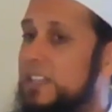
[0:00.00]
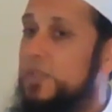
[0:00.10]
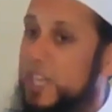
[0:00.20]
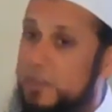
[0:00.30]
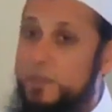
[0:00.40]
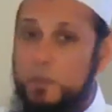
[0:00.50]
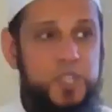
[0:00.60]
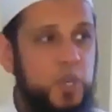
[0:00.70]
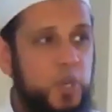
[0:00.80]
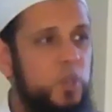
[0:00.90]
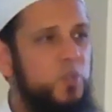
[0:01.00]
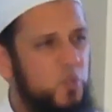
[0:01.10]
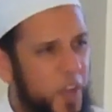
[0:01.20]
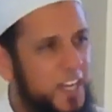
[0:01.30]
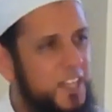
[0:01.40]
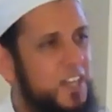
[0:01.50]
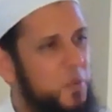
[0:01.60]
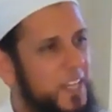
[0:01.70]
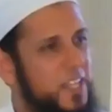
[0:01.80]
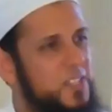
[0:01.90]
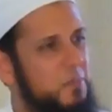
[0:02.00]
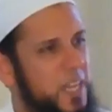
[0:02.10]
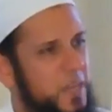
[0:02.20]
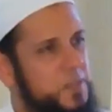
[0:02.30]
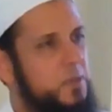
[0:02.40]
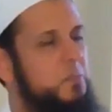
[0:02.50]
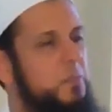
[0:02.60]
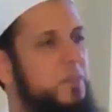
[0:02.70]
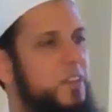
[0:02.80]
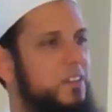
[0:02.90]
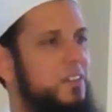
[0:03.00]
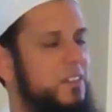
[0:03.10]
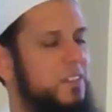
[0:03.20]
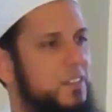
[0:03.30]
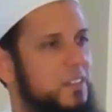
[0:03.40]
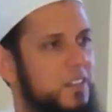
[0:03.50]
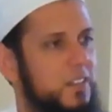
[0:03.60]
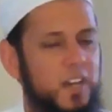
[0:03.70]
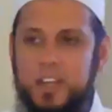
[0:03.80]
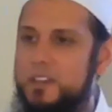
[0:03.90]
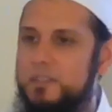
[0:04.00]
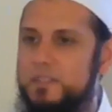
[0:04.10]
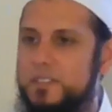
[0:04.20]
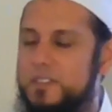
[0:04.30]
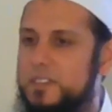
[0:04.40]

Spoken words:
So if it was a girl, right away, sometimes they would bury her alive.